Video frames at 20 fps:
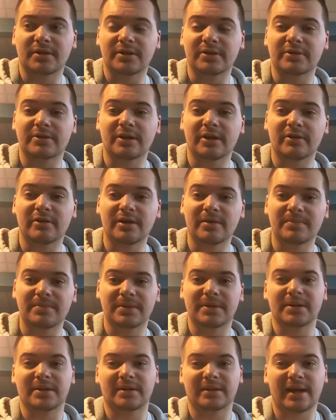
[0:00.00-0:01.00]
you go up
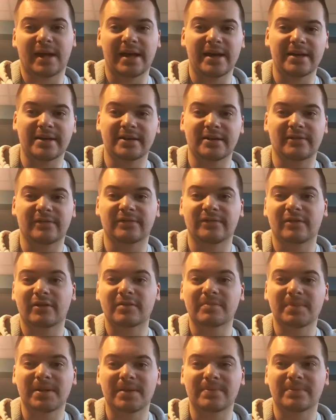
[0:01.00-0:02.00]
in a line of
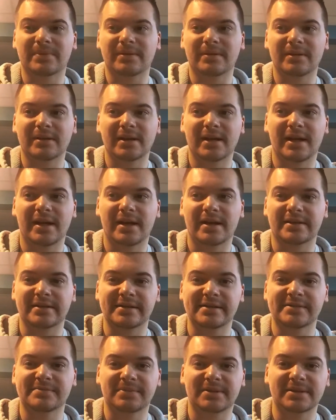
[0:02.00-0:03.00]
four people, and
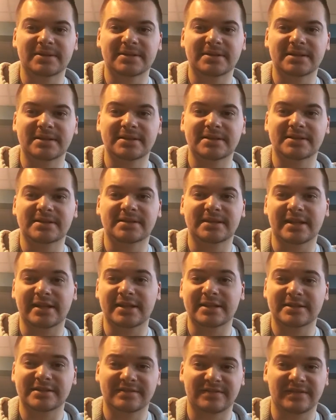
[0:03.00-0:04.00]
each person
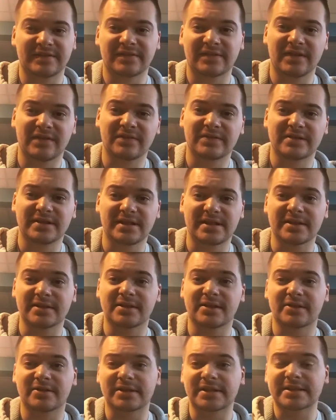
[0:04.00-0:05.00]
sings for 15,
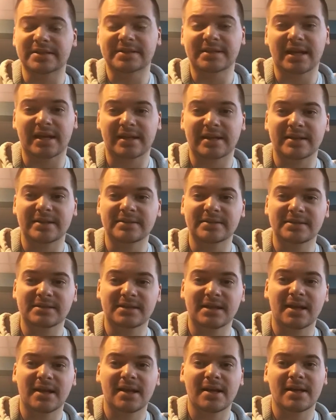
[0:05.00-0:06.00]
30
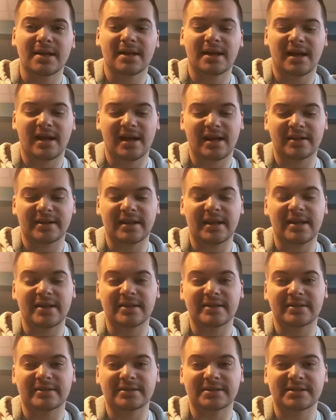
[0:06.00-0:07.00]
seconds, and they
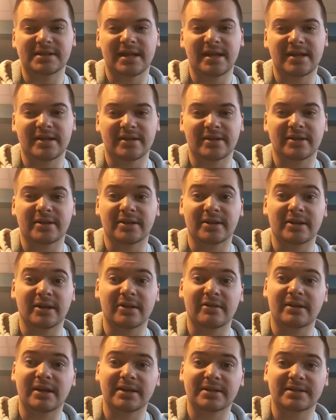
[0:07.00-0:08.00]
either say you're gonna
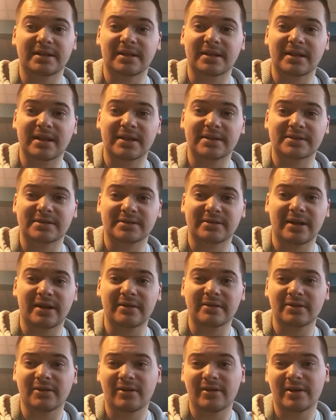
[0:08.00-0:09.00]
go on to the next
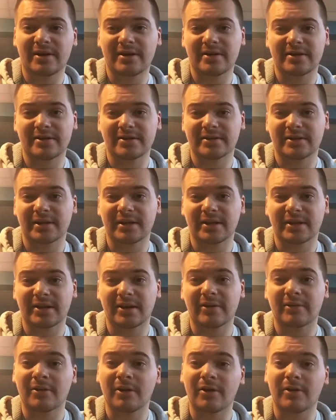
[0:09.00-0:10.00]
round or you're gonna
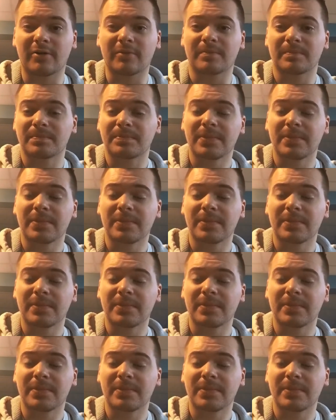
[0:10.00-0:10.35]
go home.